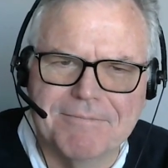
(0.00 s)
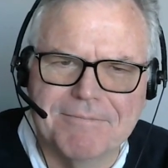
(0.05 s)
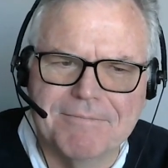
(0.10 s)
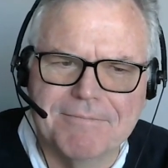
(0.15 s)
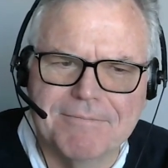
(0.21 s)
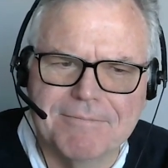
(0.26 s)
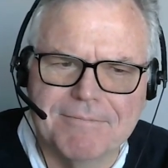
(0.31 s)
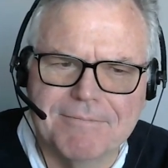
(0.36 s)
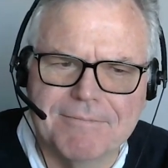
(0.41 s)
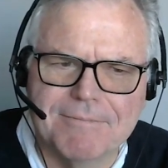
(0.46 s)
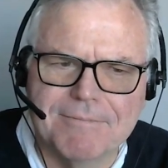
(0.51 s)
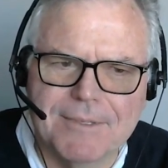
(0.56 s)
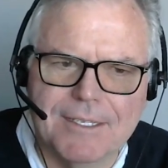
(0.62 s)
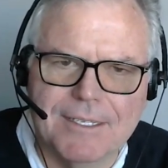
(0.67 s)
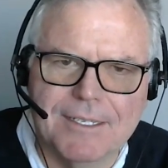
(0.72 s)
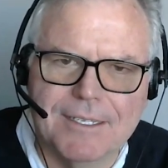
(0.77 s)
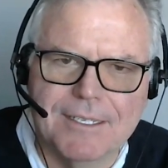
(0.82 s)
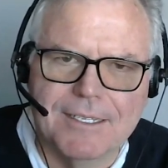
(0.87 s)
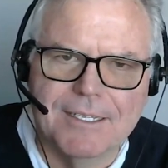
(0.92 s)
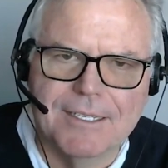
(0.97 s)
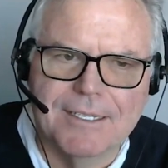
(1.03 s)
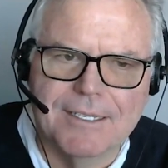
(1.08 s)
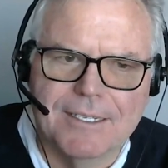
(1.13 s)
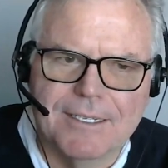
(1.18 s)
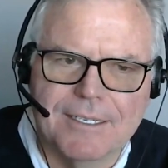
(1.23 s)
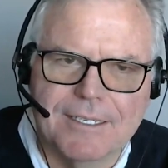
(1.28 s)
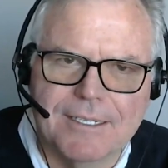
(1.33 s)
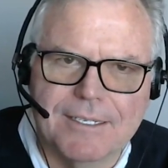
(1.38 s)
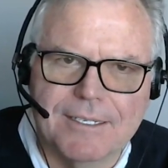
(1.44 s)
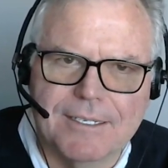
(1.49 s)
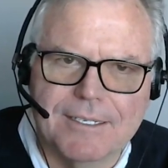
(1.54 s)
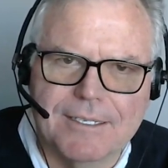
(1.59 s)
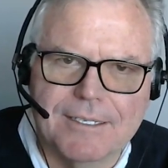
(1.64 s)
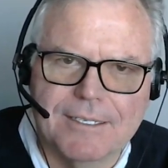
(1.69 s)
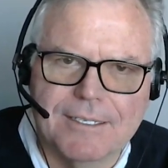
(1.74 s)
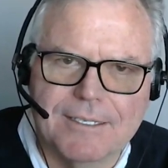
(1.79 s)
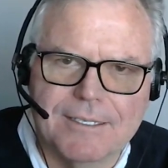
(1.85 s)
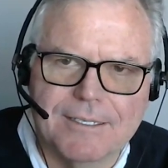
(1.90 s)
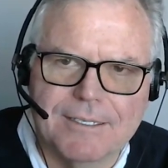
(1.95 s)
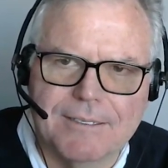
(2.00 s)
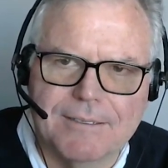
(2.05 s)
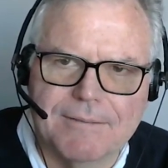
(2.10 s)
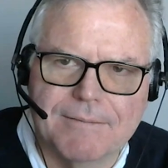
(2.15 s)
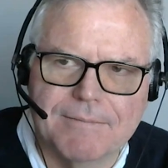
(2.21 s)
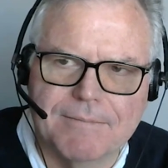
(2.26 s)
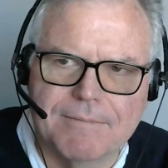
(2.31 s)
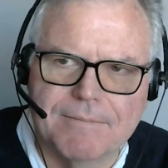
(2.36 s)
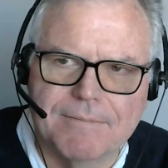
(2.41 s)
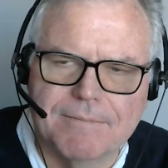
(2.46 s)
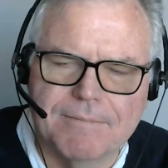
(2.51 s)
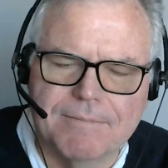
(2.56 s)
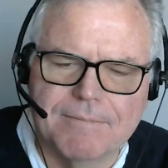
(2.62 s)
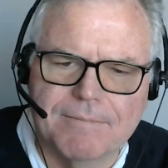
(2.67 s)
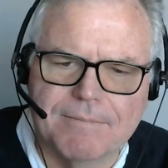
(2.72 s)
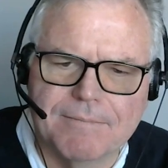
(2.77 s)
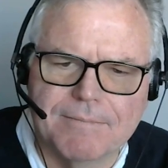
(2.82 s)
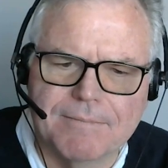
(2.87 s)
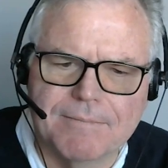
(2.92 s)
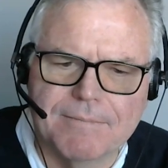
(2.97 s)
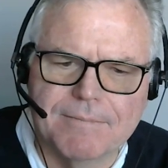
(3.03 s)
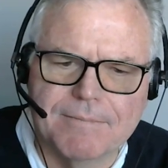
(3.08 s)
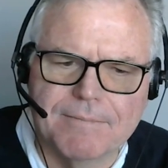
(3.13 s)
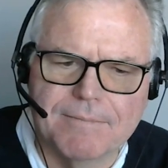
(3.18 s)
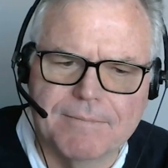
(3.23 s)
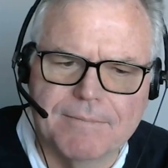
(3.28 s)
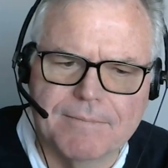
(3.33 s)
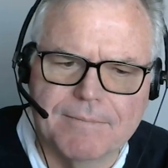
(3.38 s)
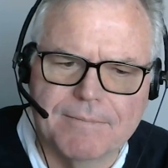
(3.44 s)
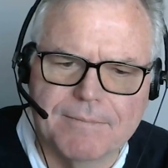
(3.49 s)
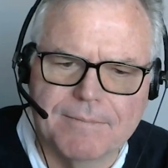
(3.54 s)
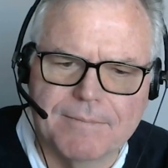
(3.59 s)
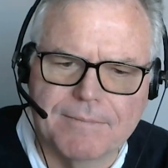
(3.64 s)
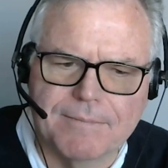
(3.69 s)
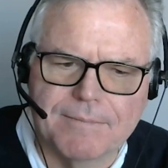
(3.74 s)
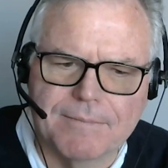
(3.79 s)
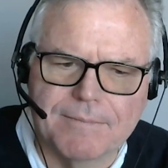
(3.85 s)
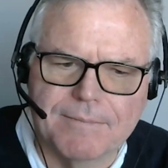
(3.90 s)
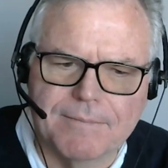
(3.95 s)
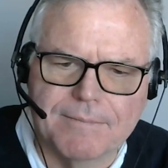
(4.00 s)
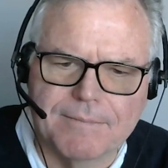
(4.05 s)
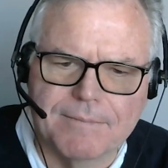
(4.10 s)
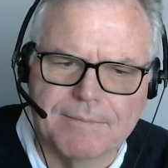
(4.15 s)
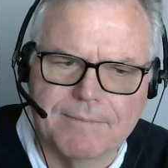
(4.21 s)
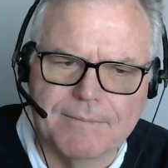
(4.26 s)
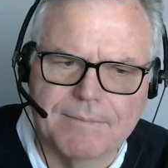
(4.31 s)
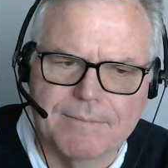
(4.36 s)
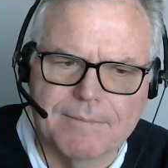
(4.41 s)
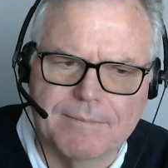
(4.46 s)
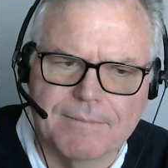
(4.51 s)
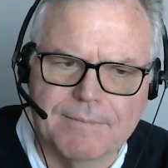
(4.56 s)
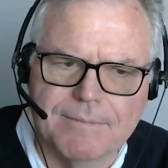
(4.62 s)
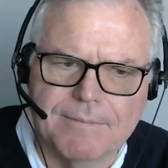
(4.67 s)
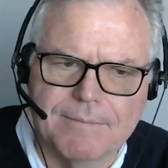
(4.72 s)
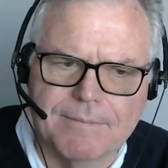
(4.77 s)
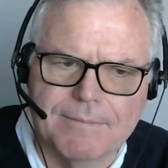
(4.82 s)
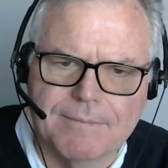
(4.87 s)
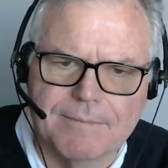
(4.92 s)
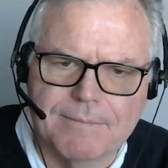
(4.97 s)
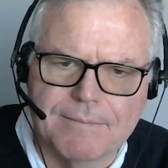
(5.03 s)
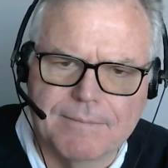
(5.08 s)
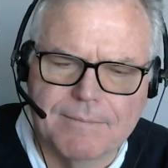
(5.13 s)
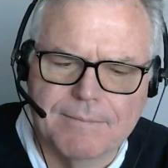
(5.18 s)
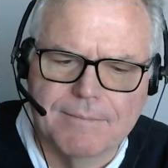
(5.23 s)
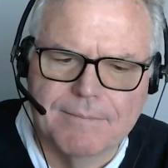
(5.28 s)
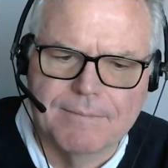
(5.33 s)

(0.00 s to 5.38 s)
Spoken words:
[no speech]